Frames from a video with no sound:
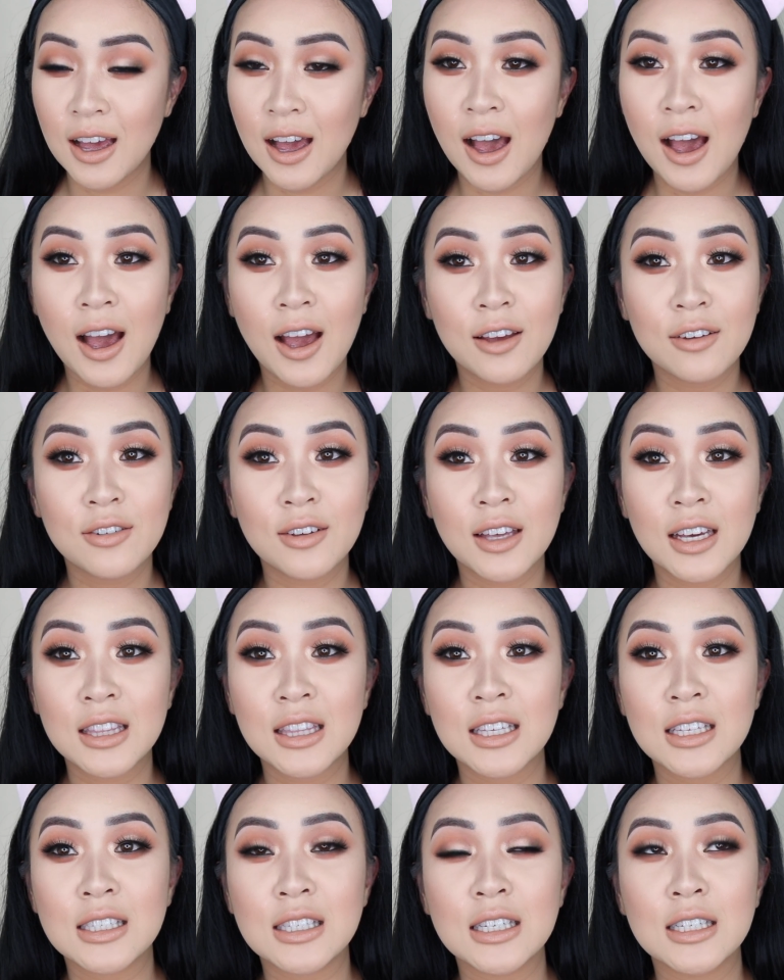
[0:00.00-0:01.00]
I feel like
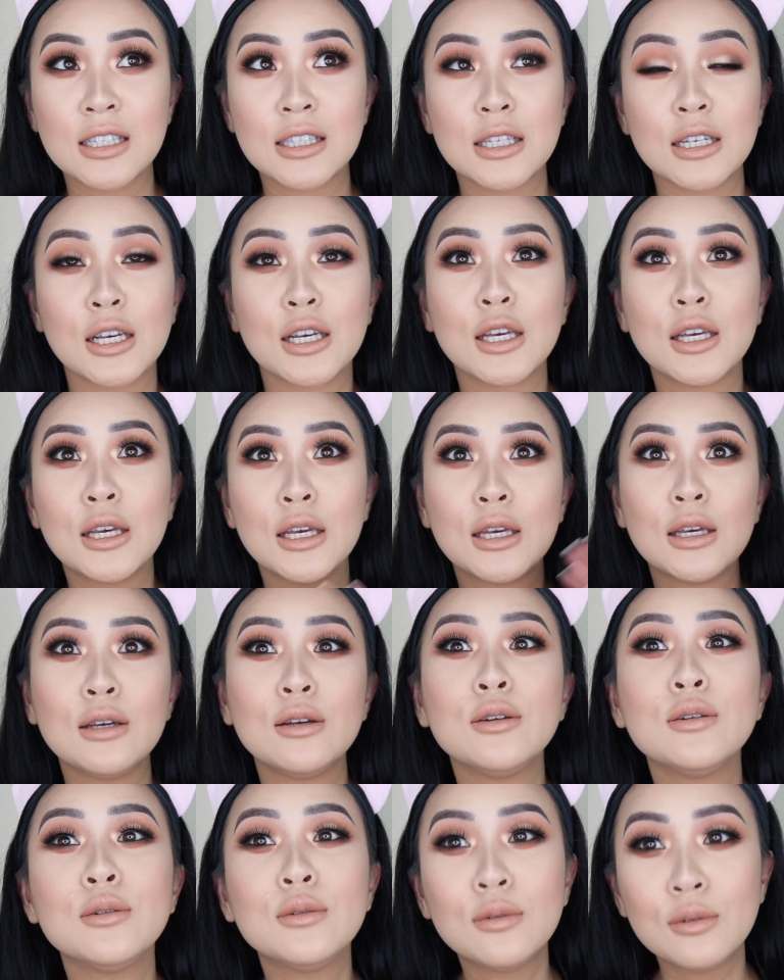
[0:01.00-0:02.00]
this is a
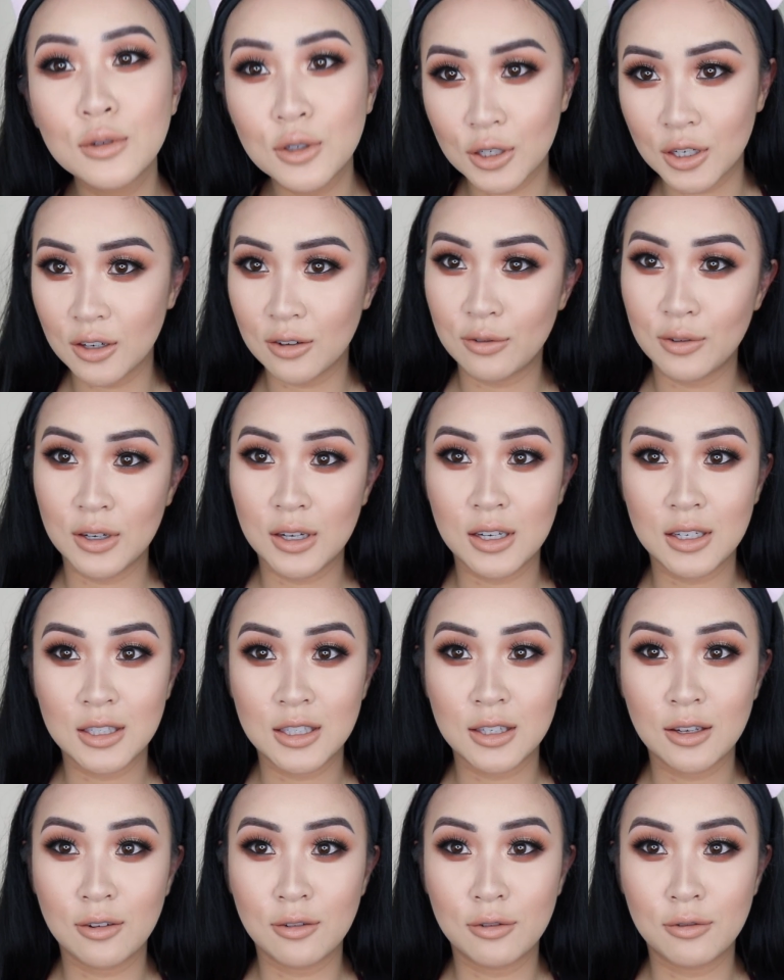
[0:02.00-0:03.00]
huge
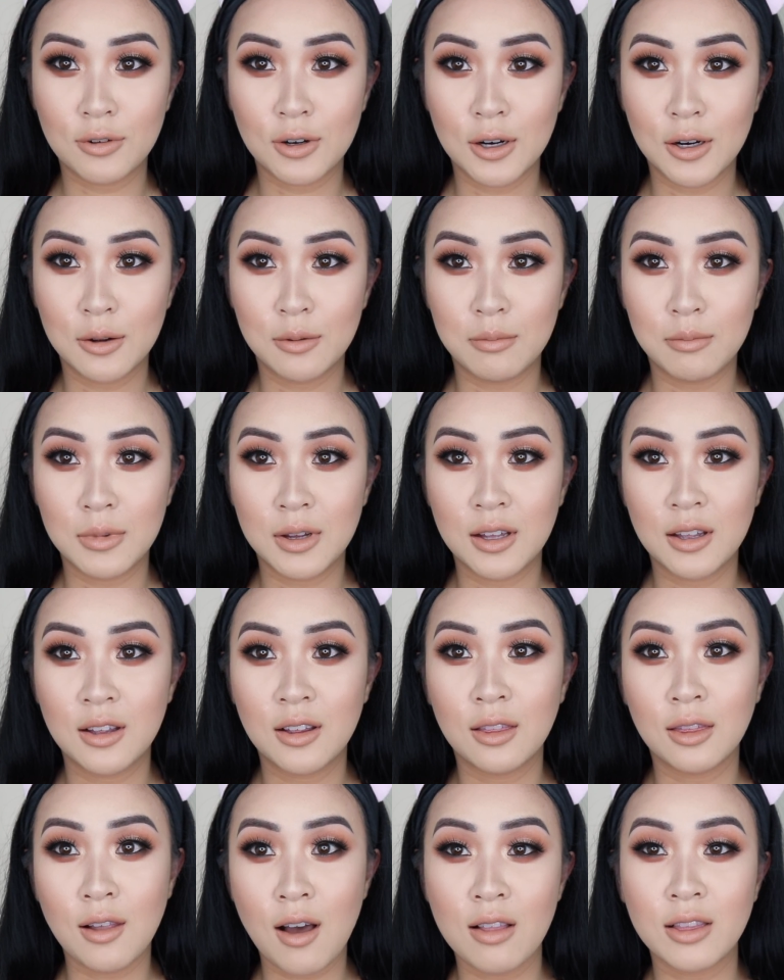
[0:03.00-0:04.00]
difference from
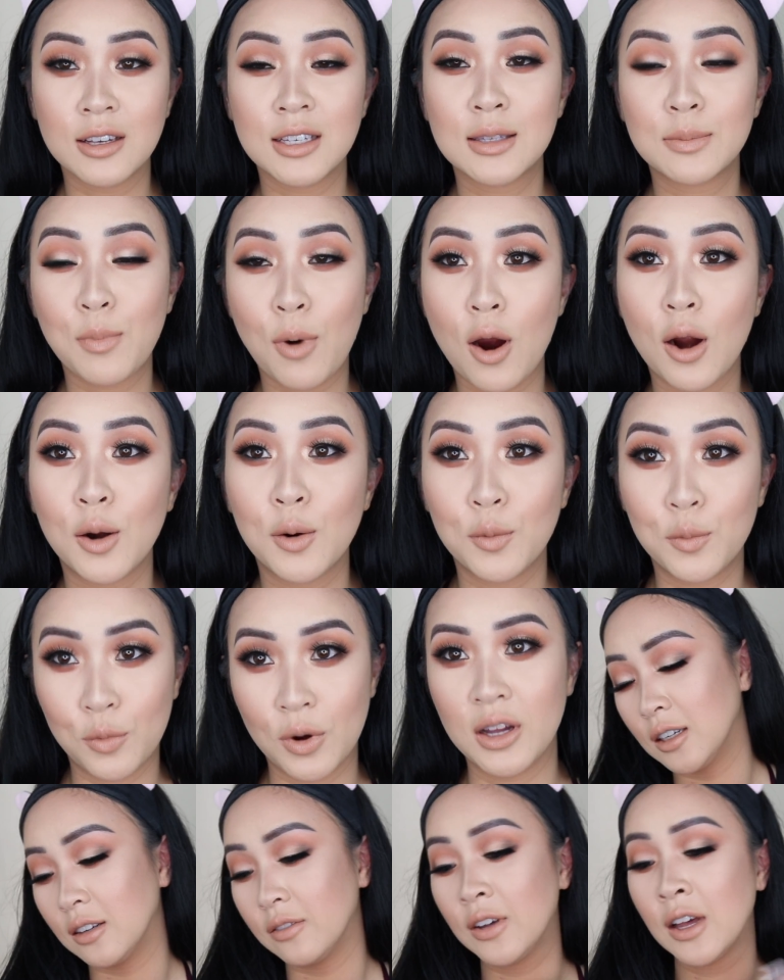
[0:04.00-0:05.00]
Lawless Part
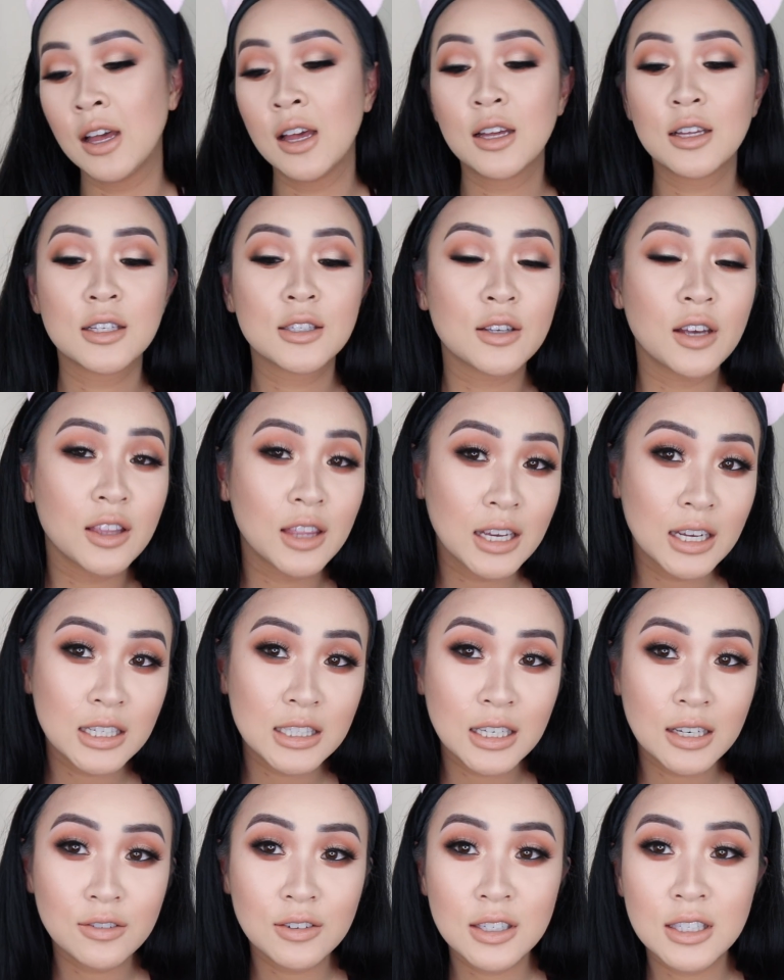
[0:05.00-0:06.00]
1. So I think it's
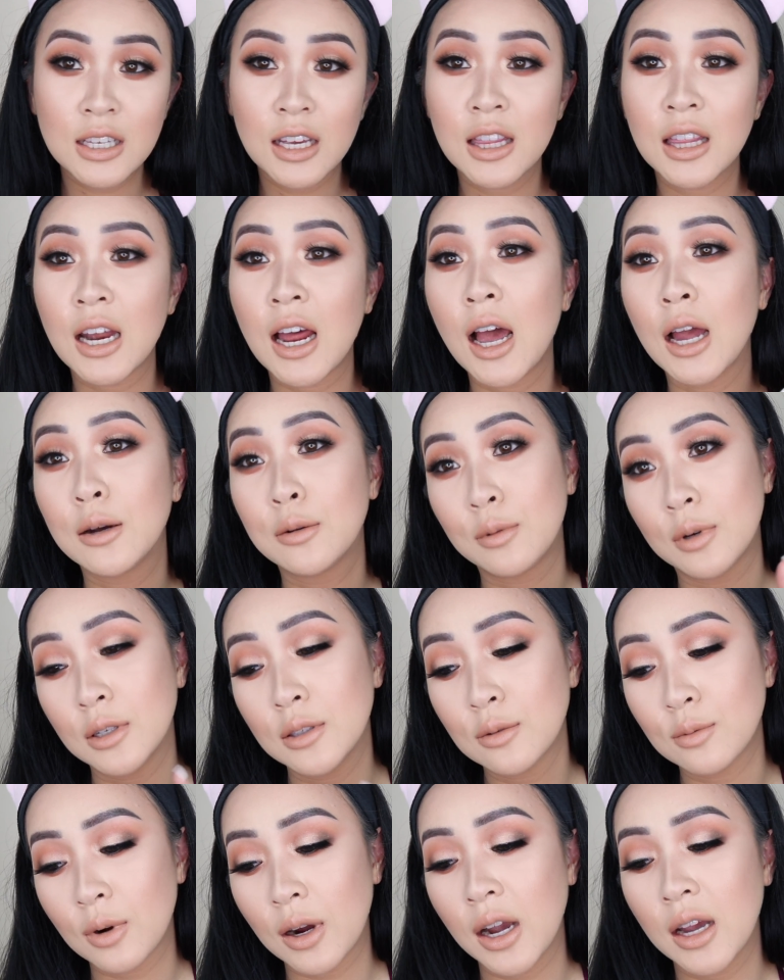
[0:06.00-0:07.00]
safe to say that I
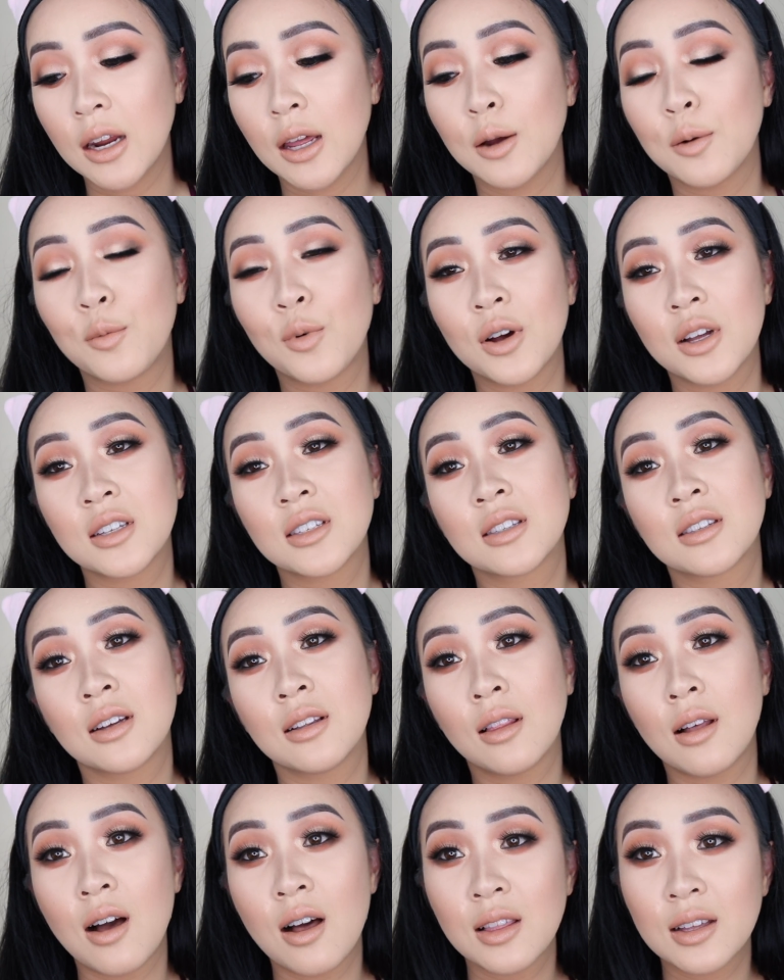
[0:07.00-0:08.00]
was right. It was the
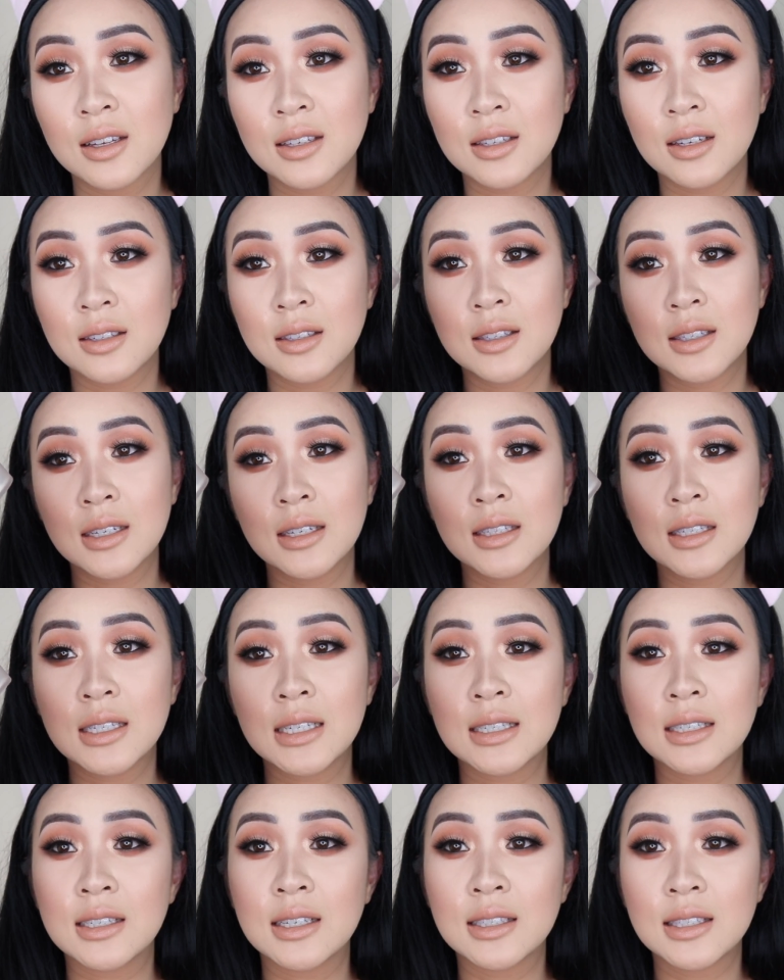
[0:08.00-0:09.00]
Lawless Seal the
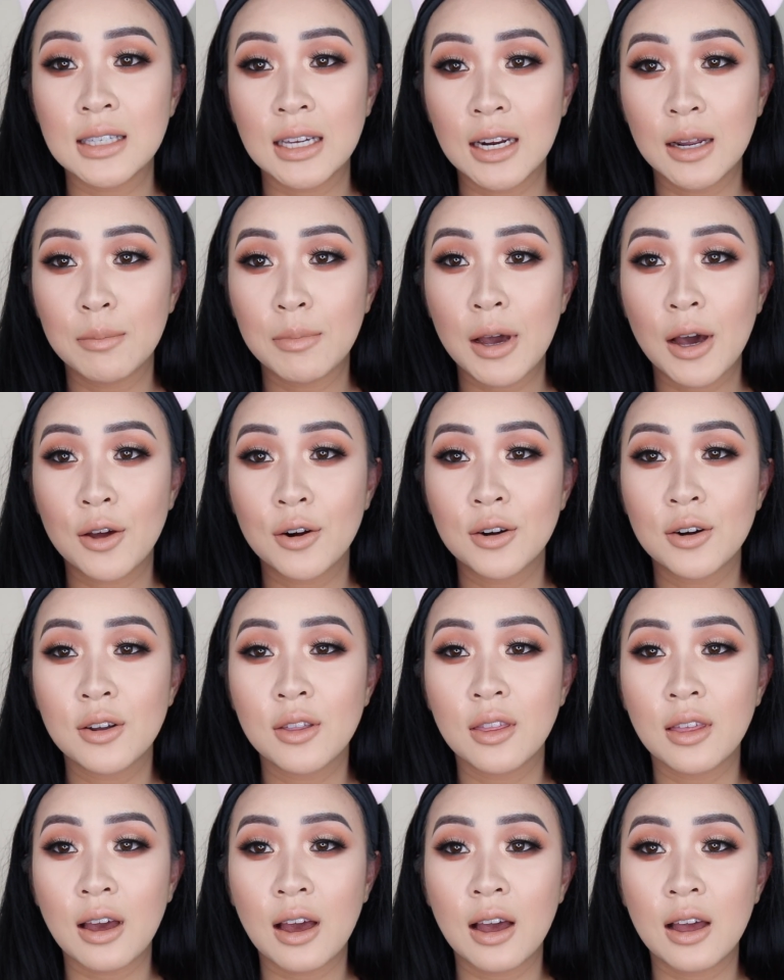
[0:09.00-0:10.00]
Deal setting powder
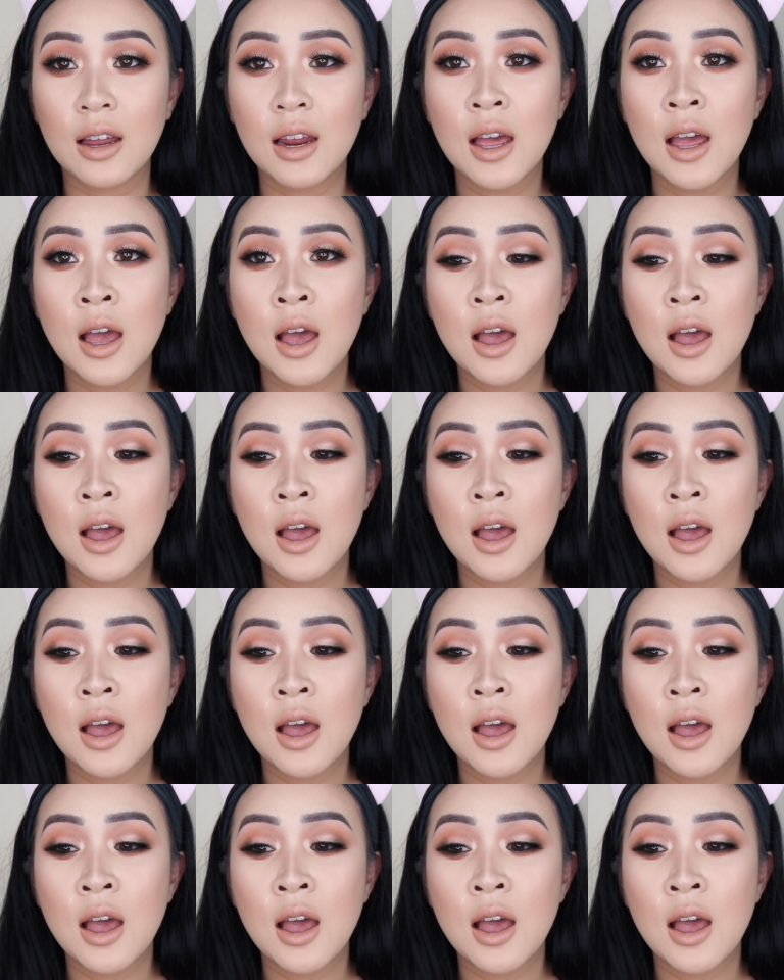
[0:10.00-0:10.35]
that